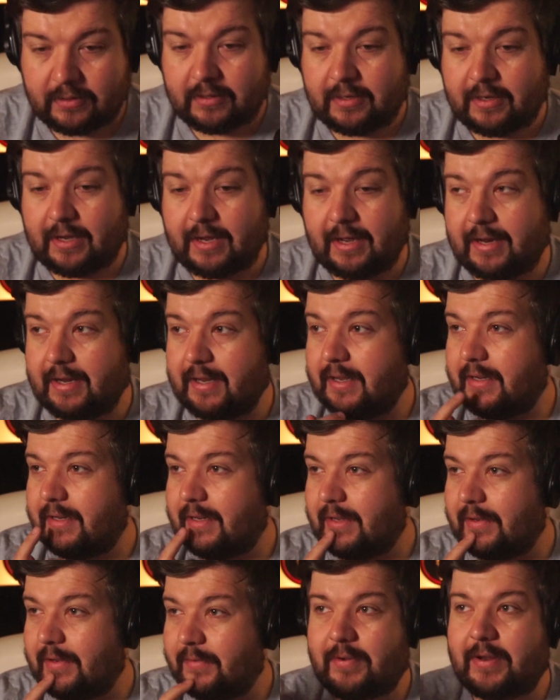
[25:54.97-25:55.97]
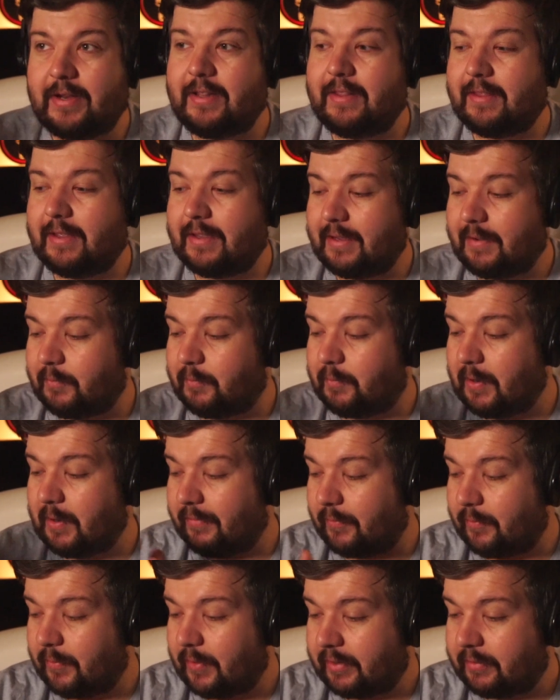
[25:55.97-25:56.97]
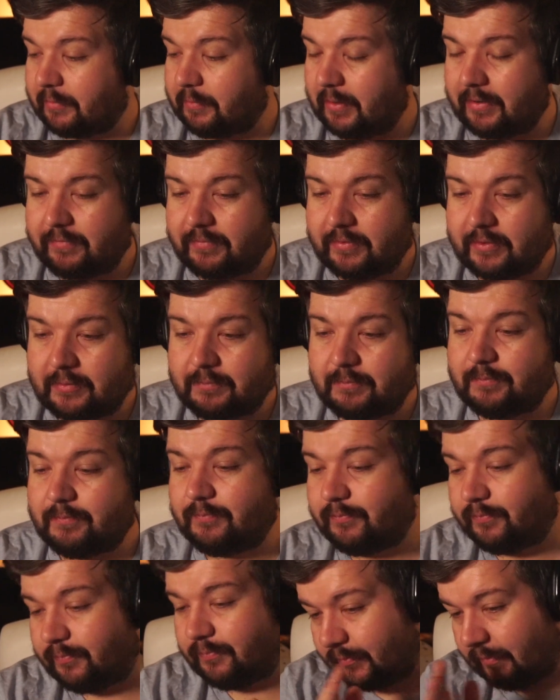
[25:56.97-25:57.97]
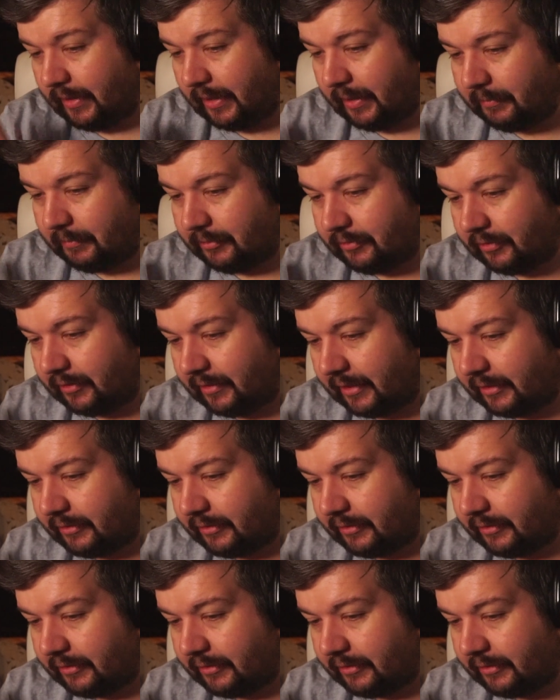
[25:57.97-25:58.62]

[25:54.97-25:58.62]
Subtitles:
and if anything comes back from that expired film, I'll be sure to let